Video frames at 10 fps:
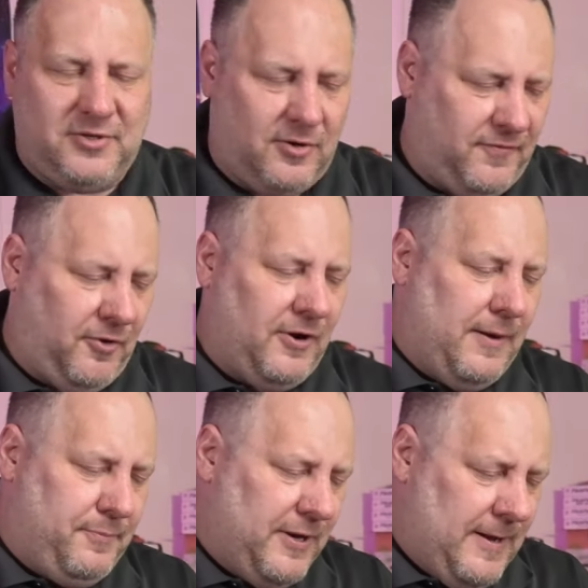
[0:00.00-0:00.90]
so if you're
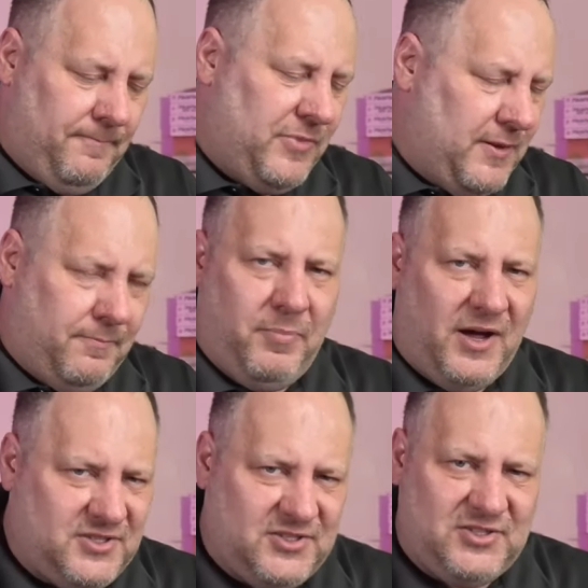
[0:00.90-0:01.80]
up the
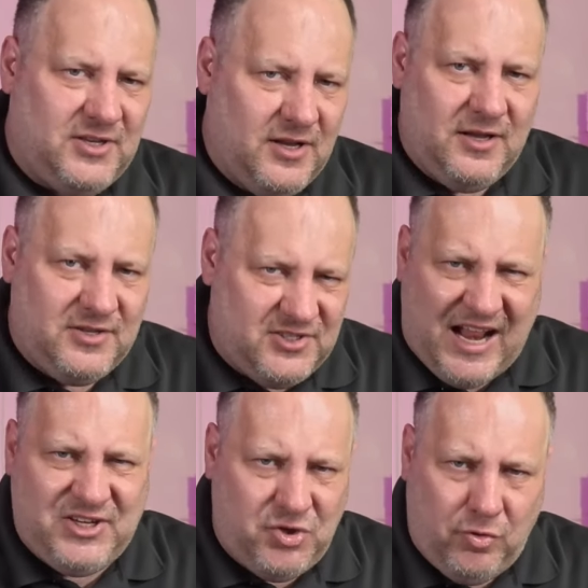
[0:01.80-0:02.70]
busts
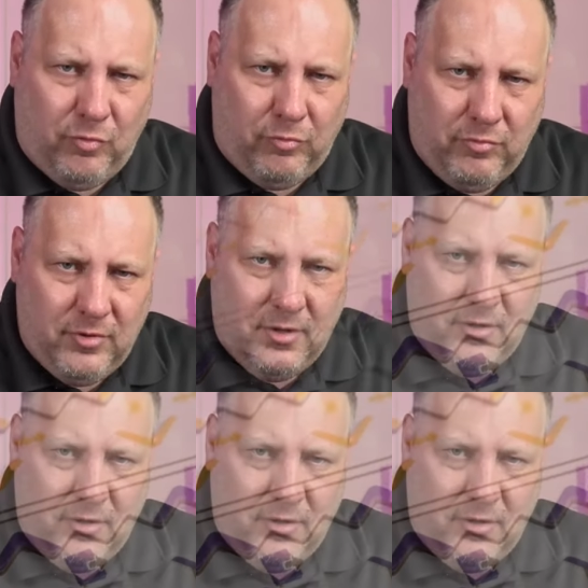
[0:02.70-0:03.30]
statue